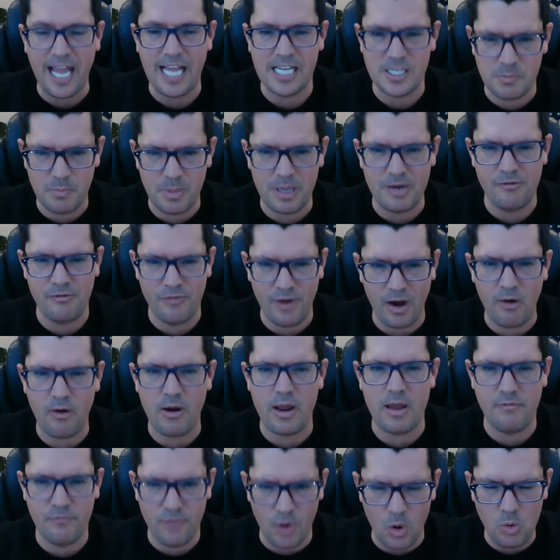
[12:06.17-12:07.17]
has been
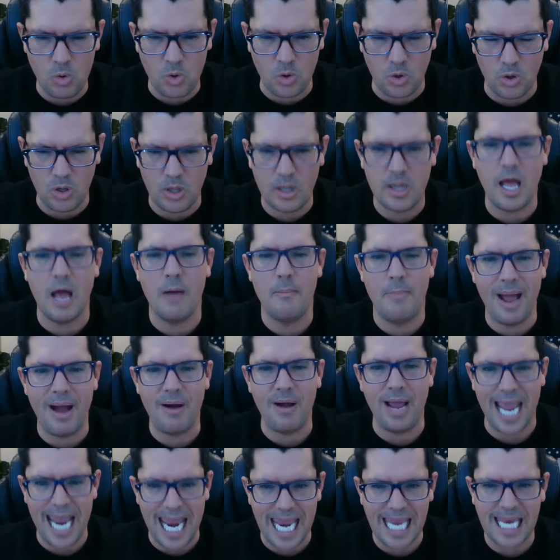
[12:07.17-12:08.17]
very vocal
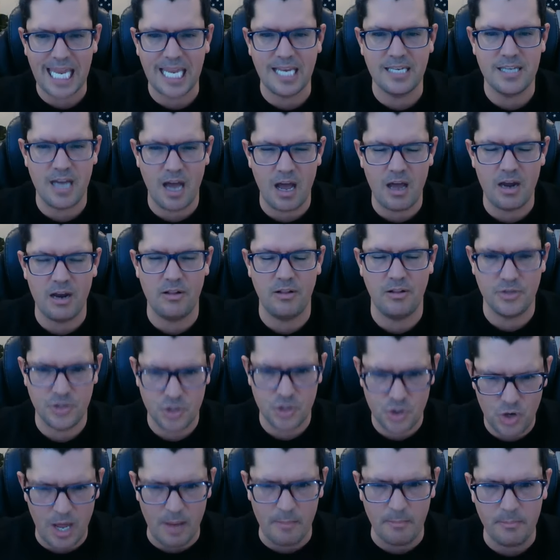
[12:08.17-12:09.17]
about hating Donald
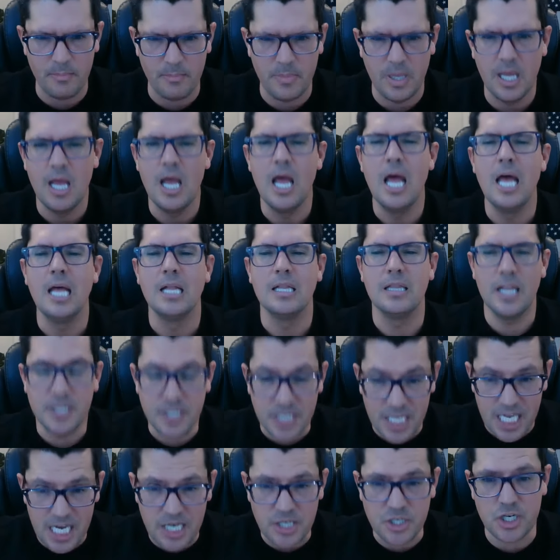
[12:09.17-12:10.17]
Trump.
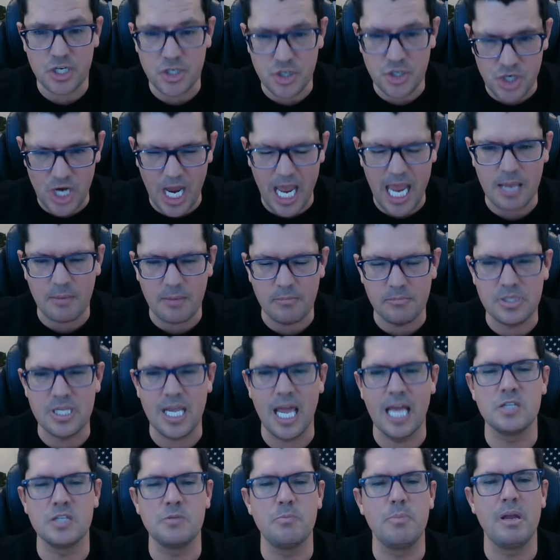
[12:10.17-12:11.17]
Letitia James
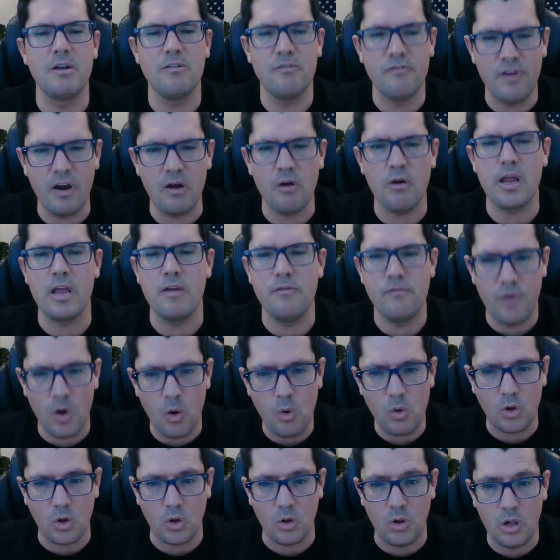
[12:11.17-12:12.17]
has been very
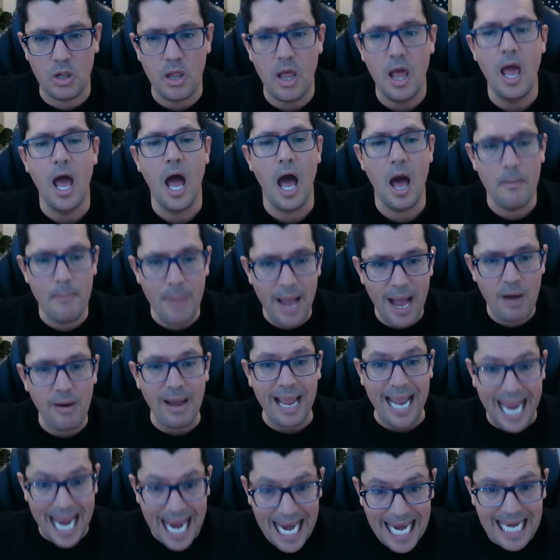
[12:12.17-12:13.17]
vocal about
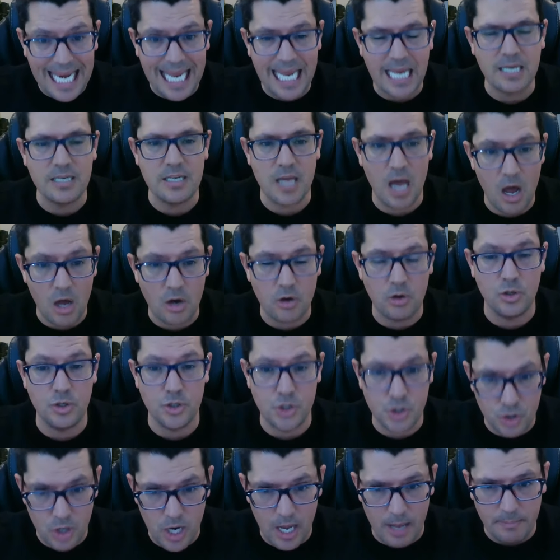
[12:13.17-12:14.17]
hating Donald
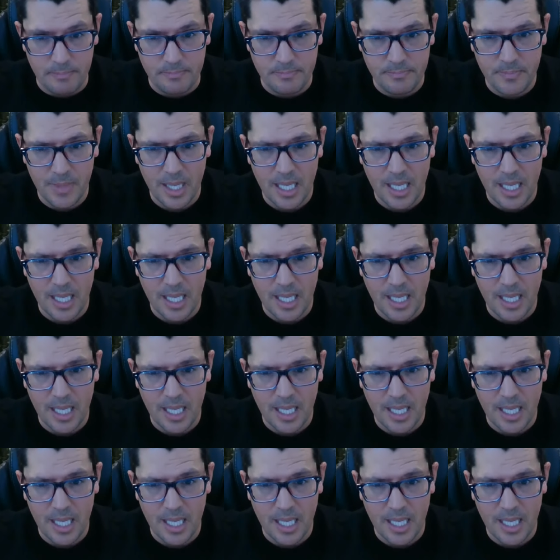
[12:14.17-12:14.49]
Trump.